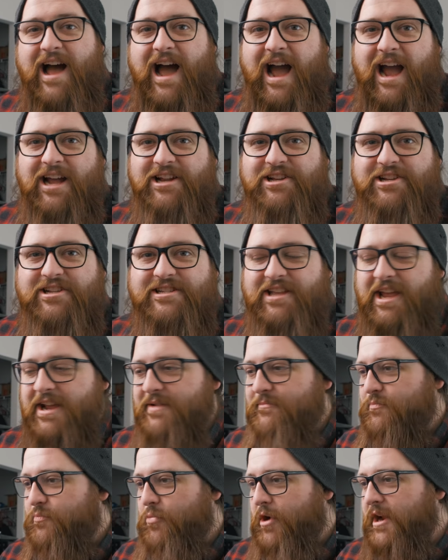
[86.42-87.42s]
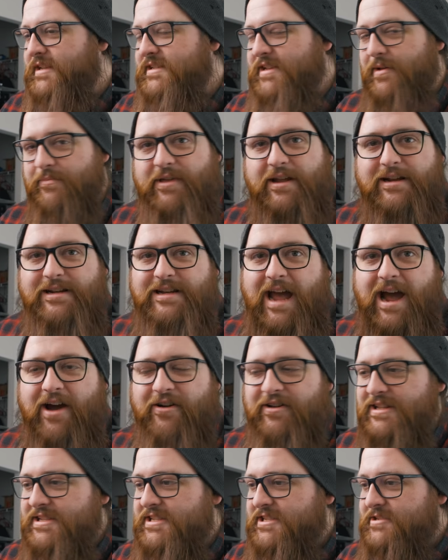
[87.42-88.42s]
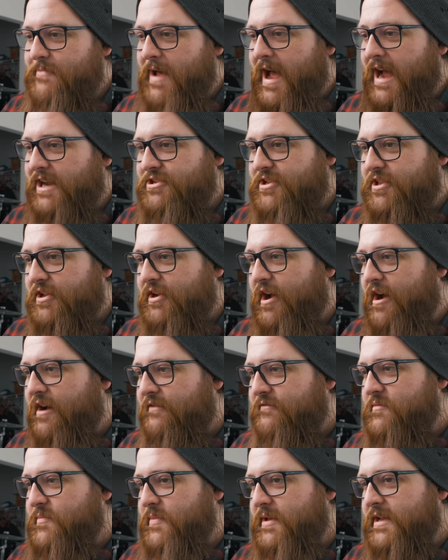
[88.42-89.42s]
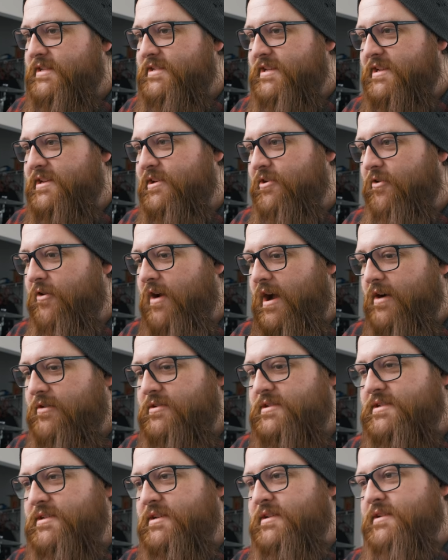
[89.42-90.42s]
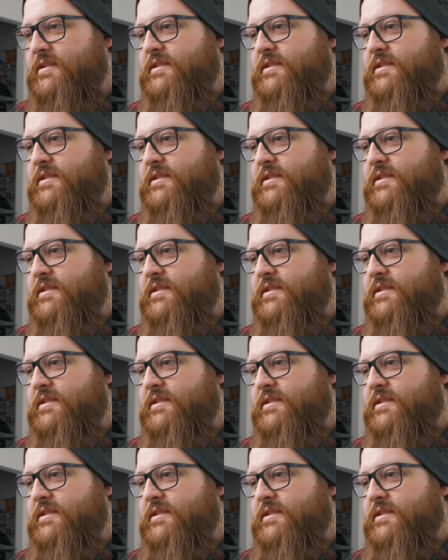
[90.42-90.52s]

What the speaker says: I just like bring something down and smash the coffee beans into grounds.